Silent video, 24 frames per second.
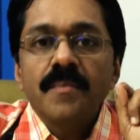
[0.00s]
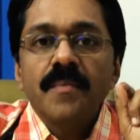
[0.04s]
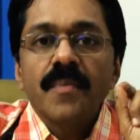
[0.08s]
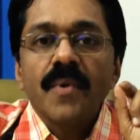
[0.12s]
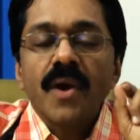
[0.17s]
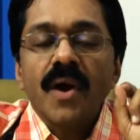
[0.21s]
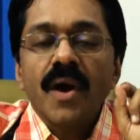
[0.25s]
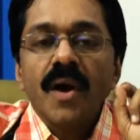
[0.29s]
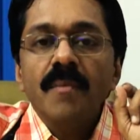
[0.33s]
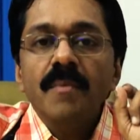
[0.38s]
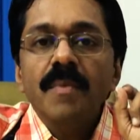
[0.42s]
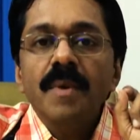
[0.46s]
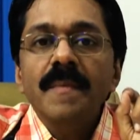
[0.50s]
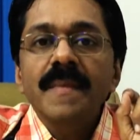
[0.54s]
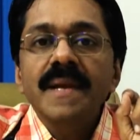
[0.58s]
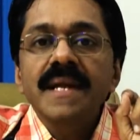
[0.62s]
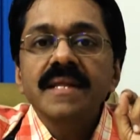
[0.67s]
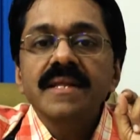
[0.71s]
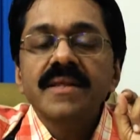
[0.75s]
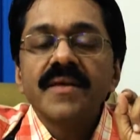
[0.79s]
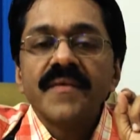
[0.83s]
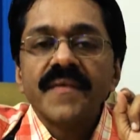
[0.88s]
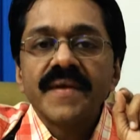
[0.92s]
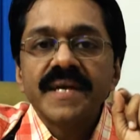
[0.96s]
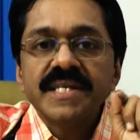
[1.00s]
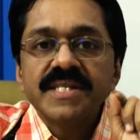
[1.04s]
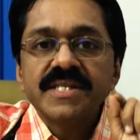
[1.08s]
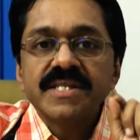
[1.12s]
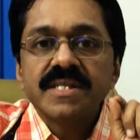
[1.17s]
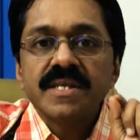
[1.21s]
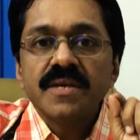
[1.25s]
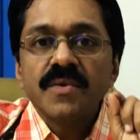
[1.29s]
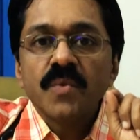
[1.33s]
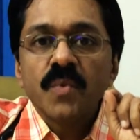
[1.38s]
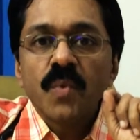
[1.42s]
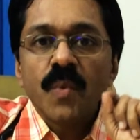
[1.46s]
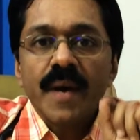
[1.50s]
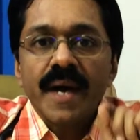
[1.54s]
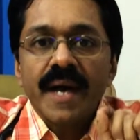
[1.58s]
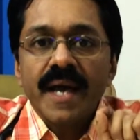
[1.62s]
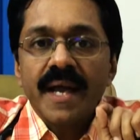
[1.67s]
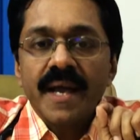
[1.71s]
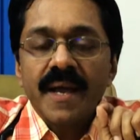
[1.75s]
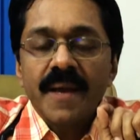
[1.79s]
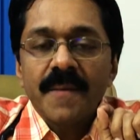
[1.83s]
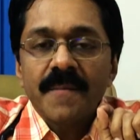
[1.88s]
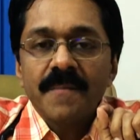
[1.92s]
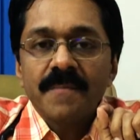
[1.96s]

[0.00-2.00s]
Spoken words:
probably the reason why